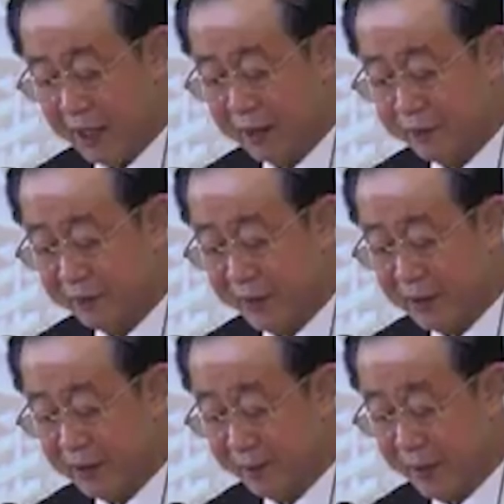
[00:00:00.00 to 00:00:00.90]
and
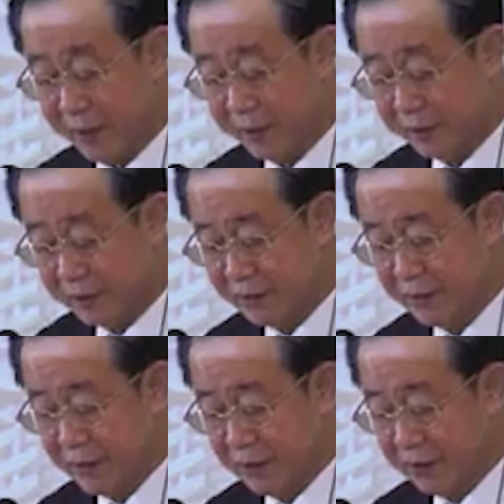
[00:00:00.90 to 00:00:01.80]
friendly manners
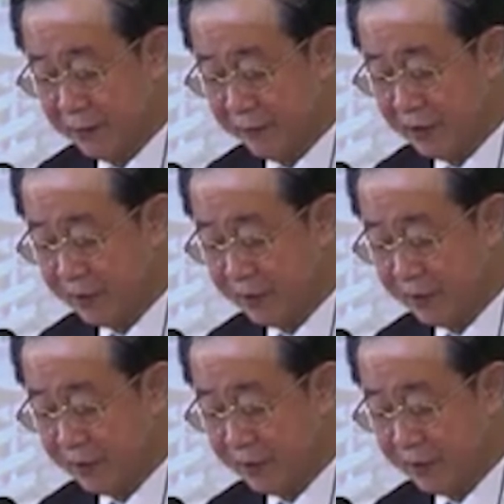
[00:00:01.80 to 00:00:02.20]
for